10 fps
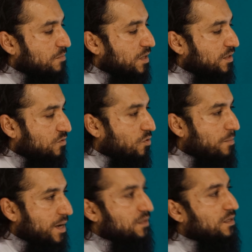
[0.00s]
mud. It's not
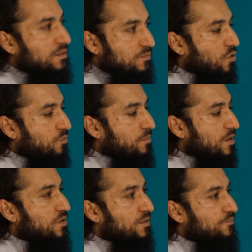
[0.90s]
mad. It's
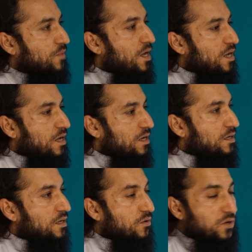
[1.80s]
non-mud.
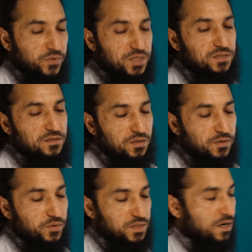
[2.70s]
Which is when
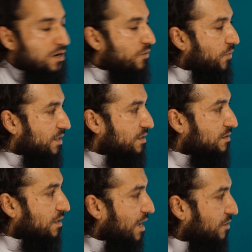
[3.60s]
it is
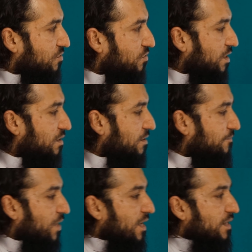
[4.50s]
a consonant,
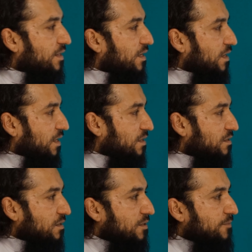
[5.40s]
then
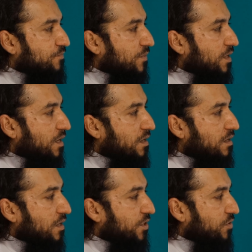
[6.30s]
its
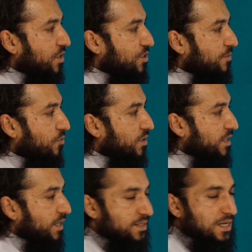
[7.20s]
articulation point
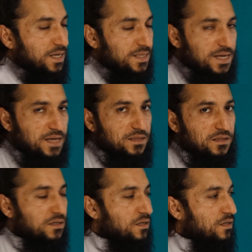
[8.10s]
is al-lisan,
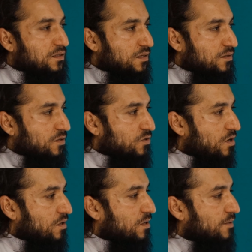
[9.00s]
the
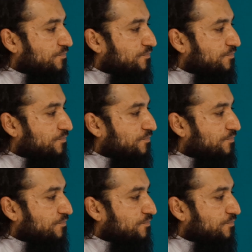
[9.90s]
tongue,